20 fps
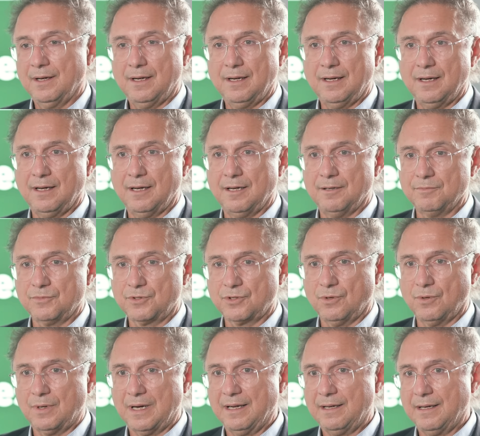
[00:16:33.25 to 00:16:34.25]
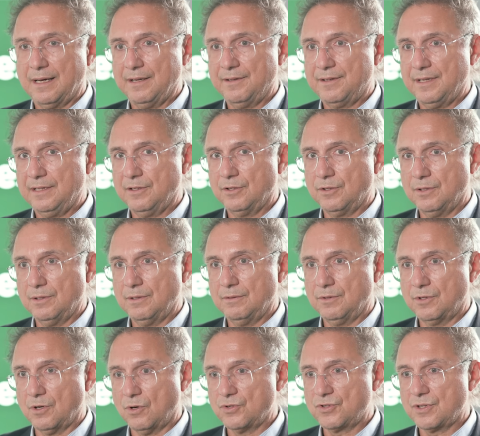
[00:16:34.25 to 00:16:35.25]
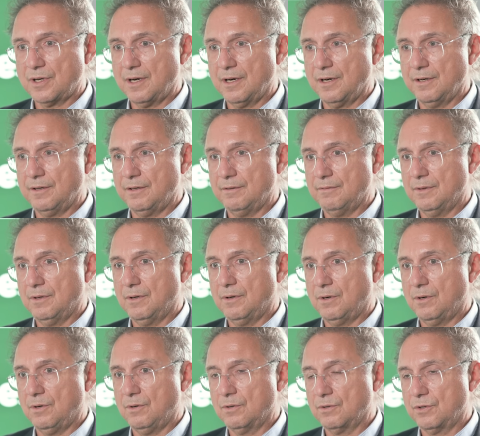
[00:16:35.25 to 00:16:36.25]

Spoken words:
So I think those are all